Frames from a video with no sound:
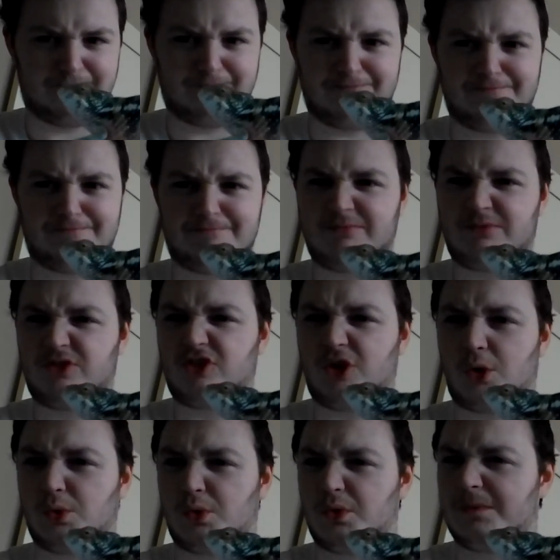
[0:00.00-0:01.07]
Some
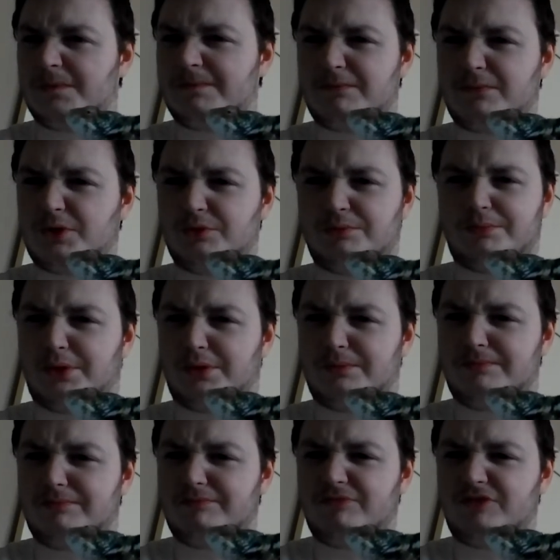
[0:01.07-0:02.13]
soul
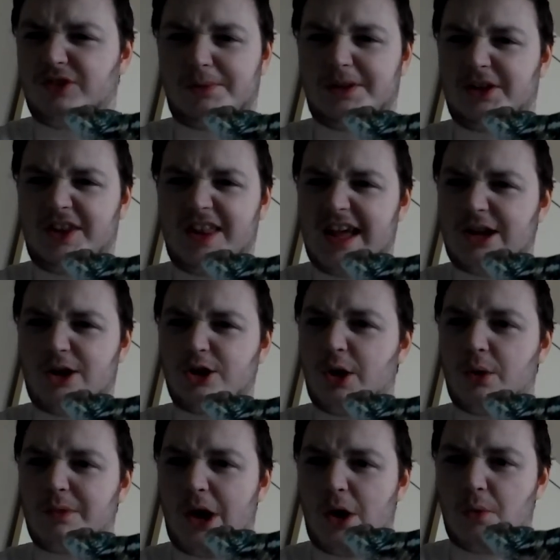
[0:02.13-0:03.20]
group or something like
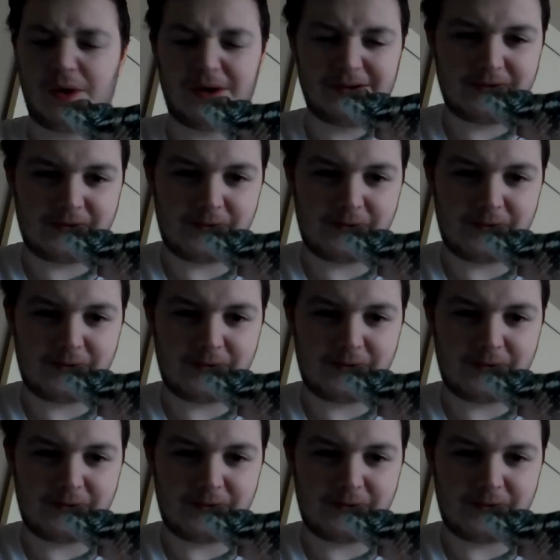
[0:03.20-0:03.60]
that. I don't